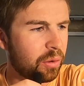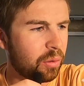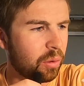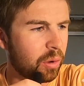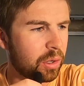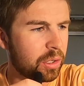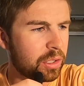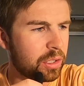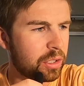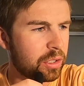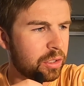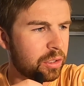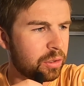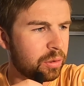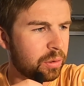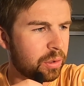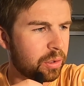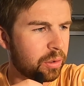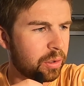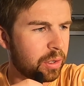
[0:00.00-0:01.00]
1,
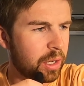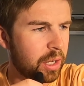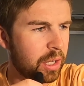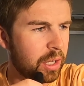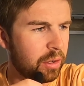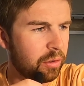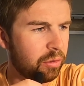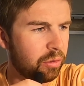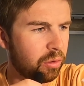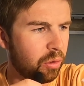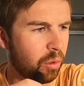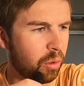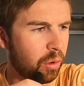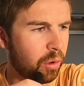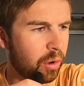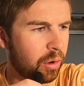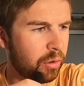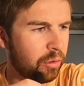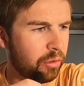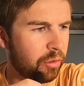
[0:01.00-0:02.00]
2, 3,
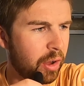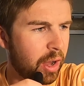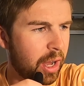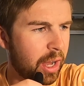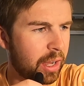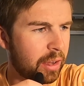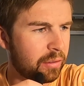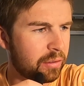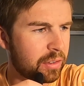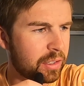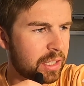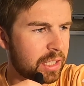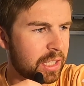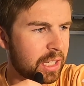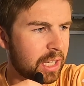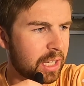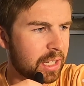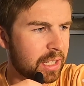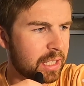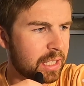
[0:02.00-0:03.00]
4, 5,
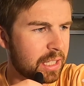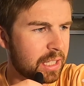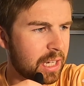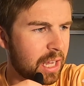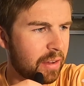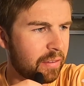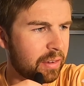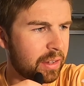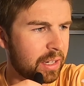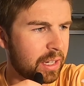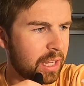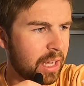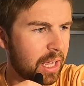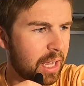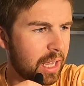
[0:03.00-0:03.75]
6, 7,